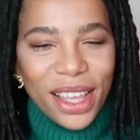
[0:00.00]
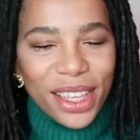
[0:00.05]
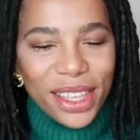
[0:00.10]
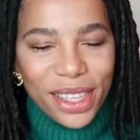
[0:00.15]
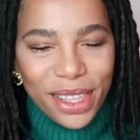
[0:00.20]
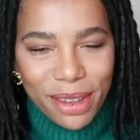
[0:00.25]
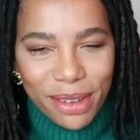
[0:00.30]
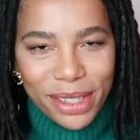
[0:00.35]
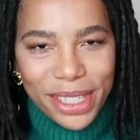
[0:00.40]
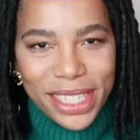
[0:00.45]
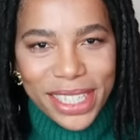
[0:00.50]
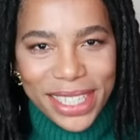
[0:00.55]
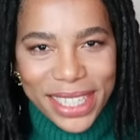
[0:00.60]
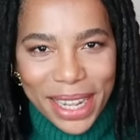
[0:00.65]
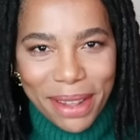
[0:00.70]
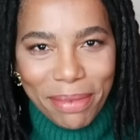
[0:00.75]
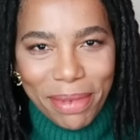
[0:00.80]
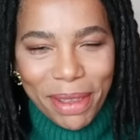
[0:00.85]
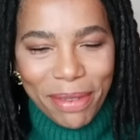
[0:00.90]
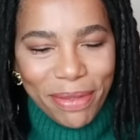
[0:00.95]
huge
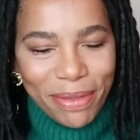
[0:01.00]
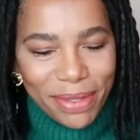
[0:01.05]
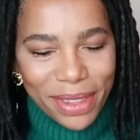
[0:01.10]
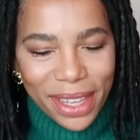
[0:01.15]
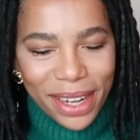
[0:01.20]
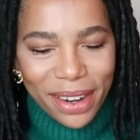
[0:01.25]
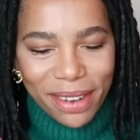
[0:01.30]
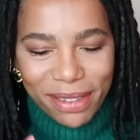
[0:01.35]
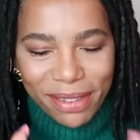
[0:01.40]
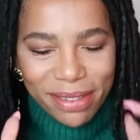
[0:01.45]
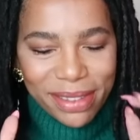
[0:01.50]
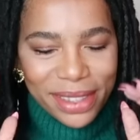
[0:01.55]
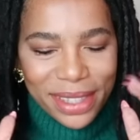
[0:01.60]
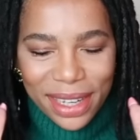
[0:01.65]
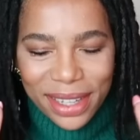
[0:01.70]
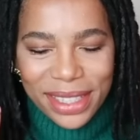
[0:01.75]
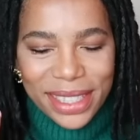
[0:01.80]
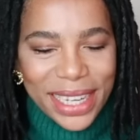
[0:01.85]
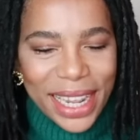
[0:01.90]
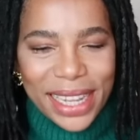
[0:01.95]
tip if you know
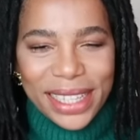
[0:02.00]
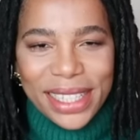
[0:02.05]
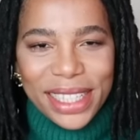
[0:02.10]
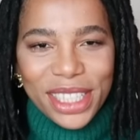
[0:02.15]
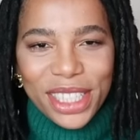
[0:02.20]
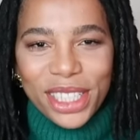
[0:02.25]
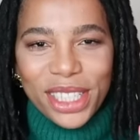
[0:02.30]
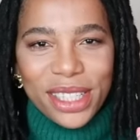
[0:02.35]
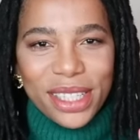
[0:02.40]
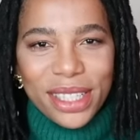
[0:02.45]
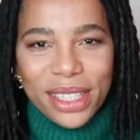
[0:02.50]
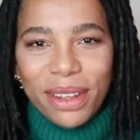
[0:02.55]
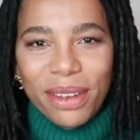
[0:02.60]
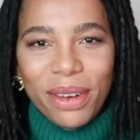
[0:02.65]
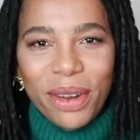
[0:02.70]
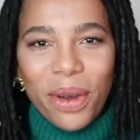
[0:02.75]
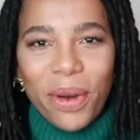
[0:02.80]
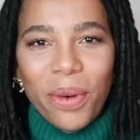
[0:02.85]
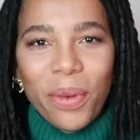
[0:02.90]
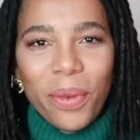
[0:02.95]
there are days that you just don't
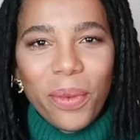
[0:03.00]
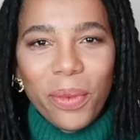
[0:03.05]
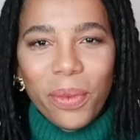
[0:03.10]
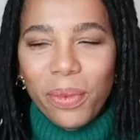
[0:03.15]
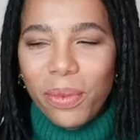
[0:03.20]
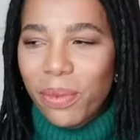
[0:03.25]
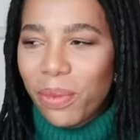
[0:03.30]
know